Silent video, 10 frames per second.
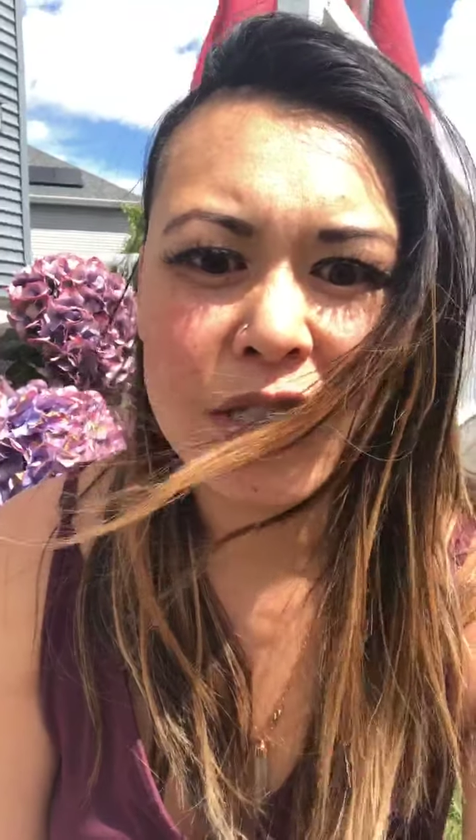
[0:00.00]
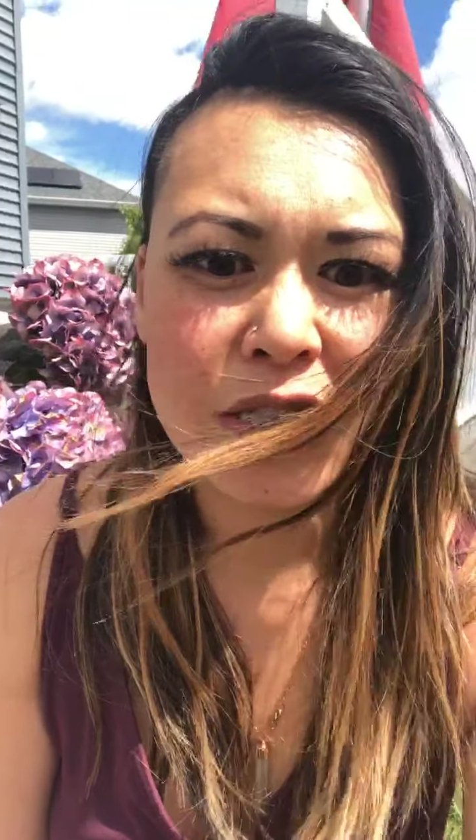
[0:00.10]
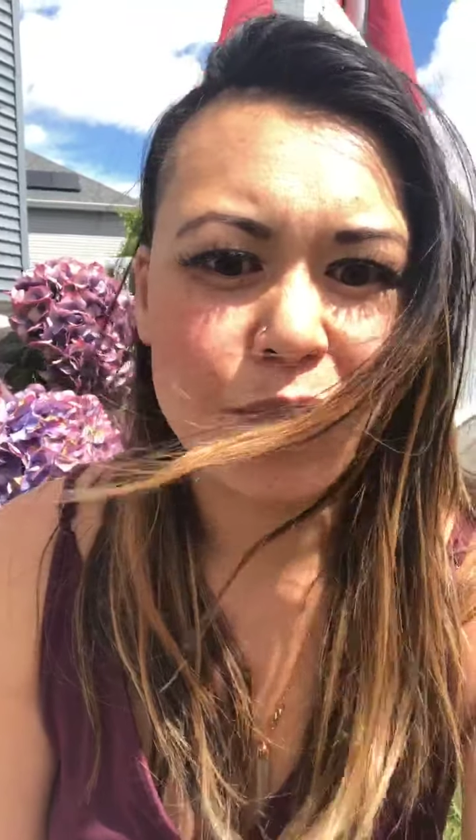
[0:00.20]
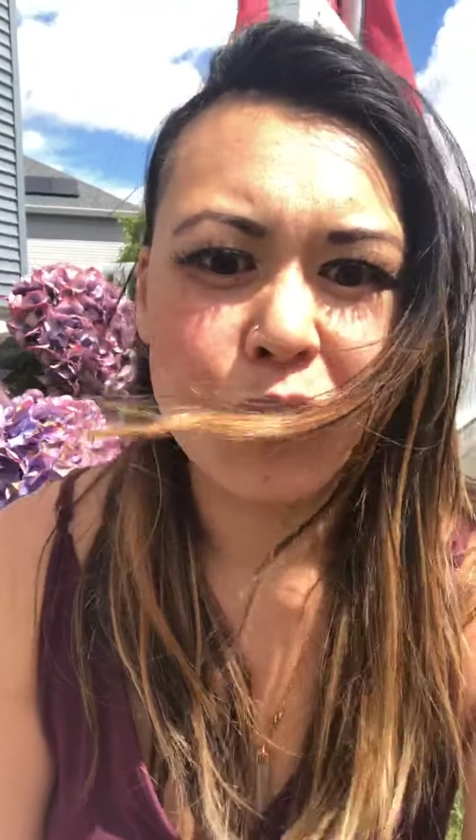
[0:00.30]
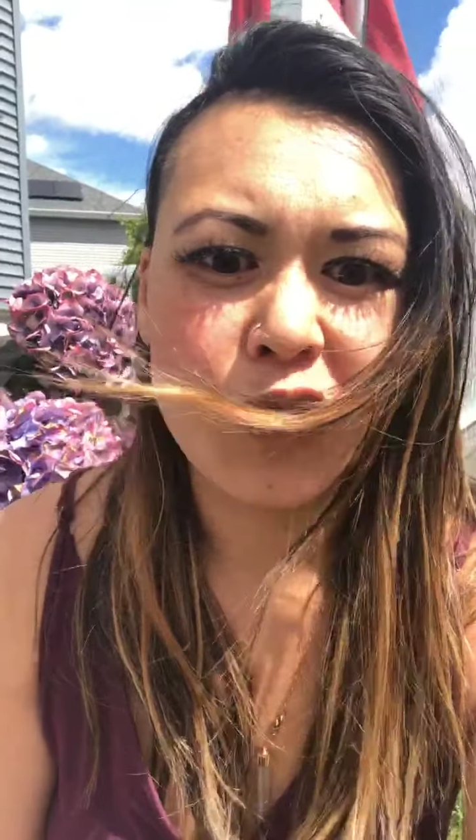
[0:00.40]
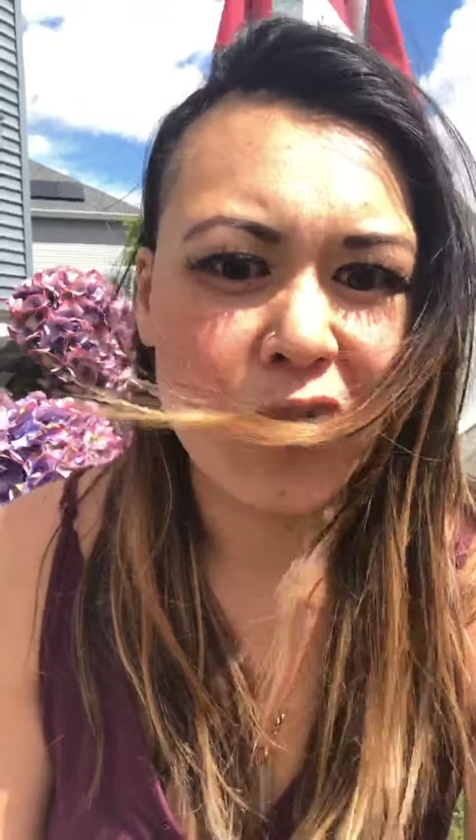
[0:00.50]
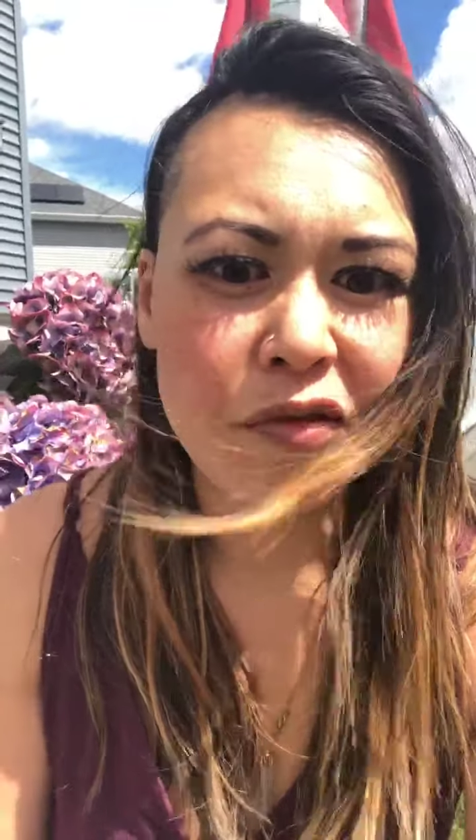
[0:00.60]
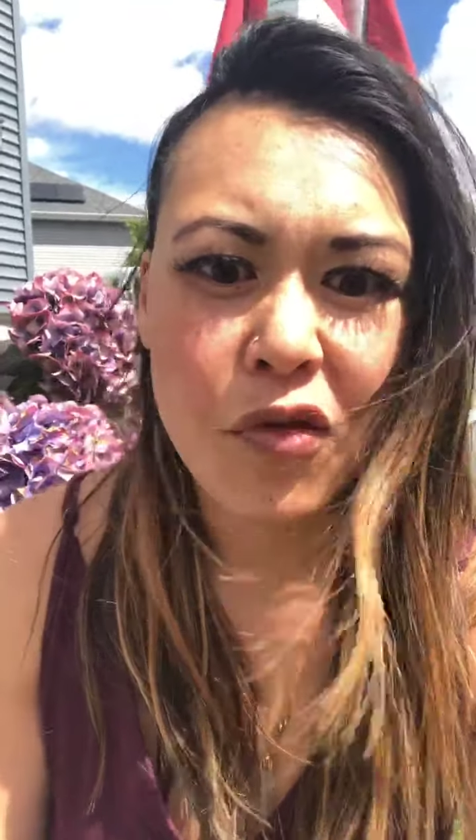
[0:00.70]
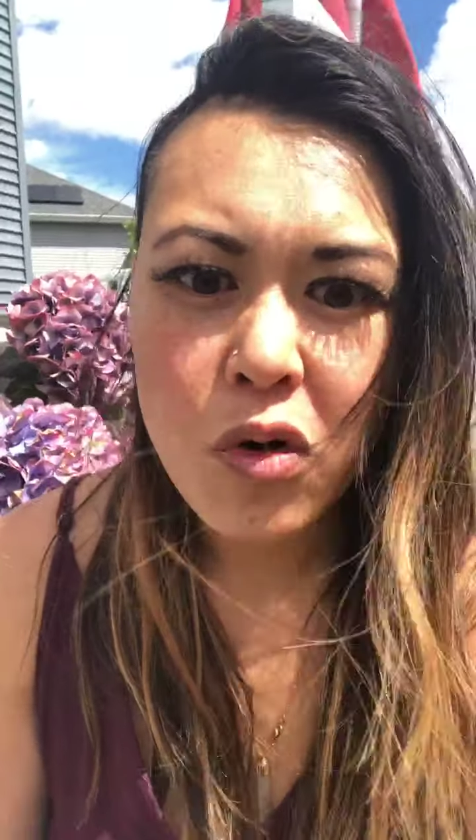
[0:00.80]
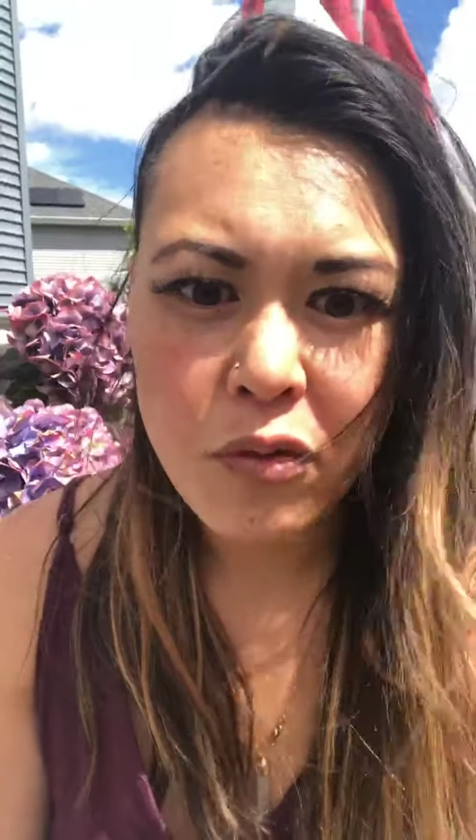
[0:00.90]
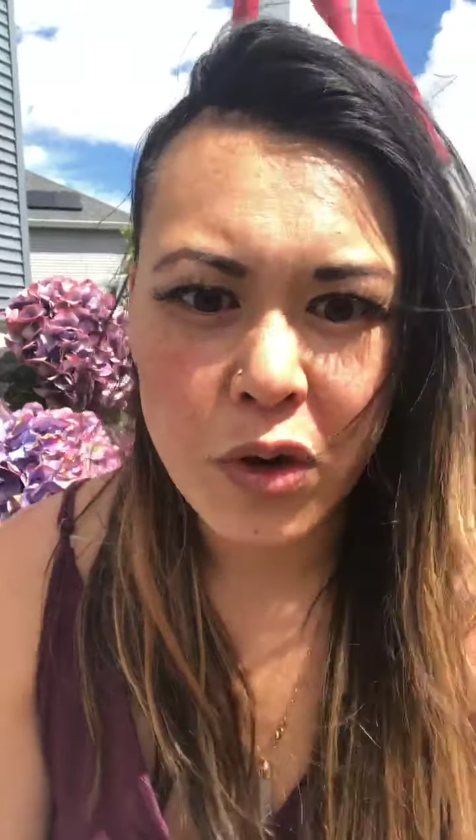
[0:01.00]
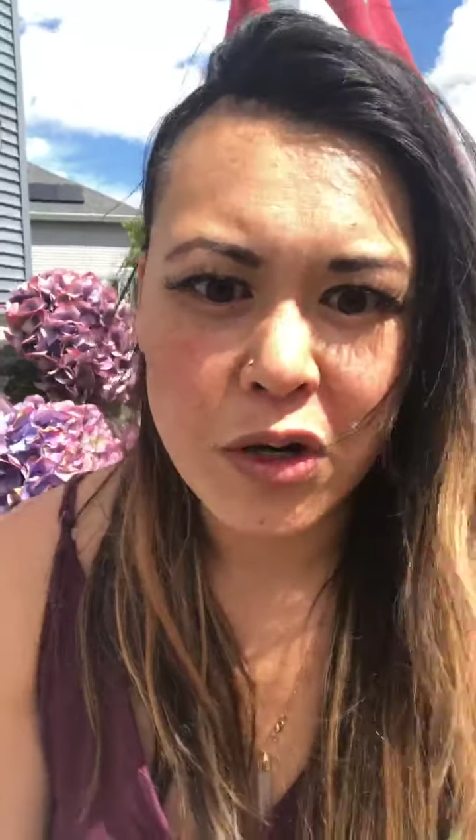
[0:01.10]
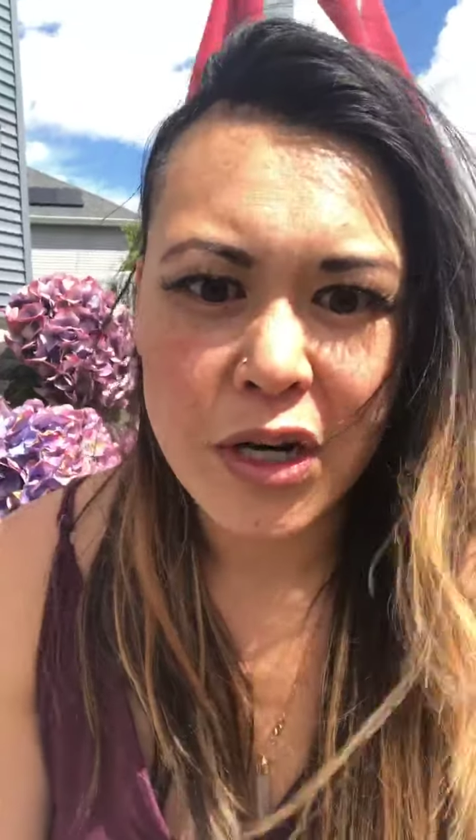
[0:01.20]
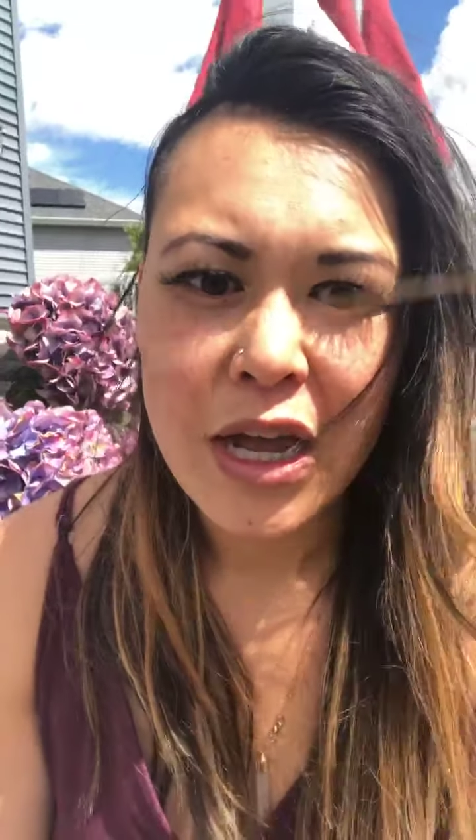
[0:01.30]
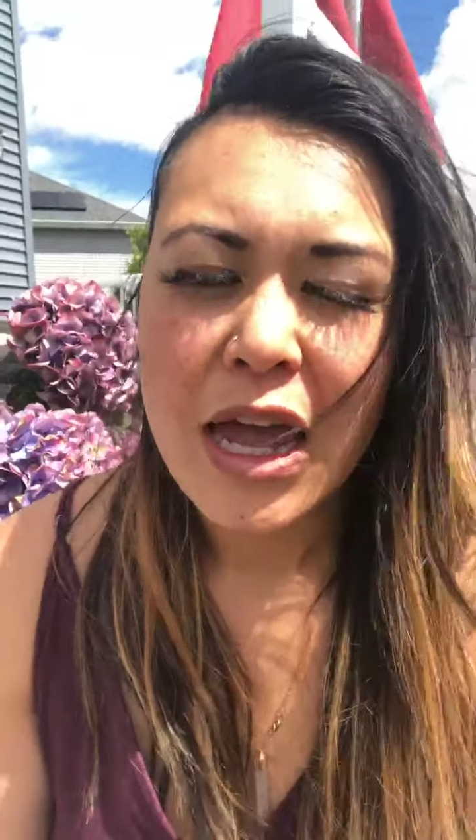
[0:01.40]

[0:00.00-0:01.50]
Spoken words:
just moving forward.